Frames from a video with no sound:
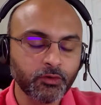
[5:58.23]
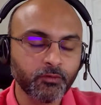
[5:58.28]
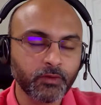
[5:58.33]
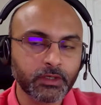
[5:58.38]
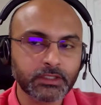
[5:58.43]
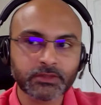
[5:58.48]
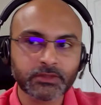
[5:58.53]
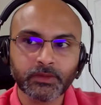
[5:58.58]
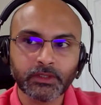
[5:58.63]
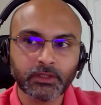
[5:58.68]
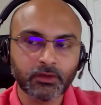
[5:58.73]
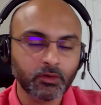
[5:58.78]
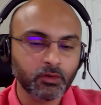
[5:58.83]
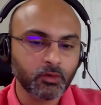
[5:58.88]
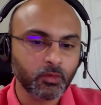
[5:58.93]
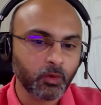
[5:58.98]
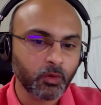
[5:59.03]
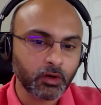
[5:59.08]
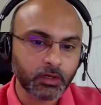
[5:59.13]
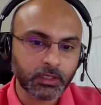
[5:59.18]
once we
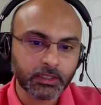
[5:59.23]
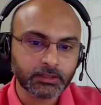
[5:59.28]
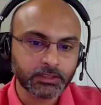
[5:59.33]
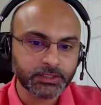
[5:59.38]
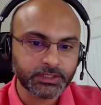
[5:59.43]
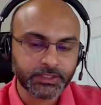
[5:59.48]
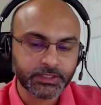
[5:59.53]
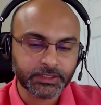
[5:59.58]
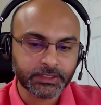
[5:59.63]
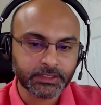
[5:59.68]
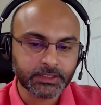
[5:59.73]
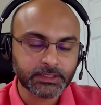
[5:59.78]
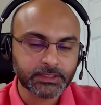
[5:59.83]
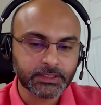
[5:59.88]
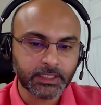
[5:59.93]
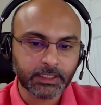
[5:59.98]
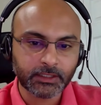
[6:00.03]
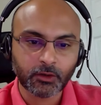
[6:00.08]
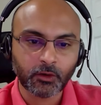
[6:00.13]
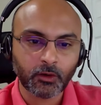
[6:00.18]
know what are the
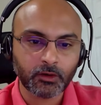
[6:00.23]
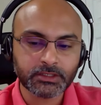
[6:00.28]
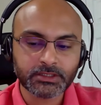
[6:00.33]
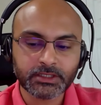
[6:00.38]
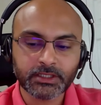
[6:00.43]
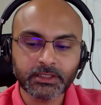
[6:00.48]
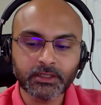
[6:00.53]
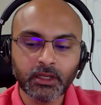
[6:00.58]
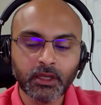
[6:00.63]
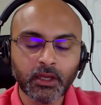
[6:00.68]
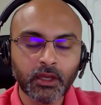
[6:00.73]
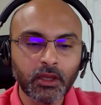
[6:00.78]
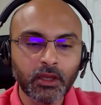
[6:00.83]
changes that caused it,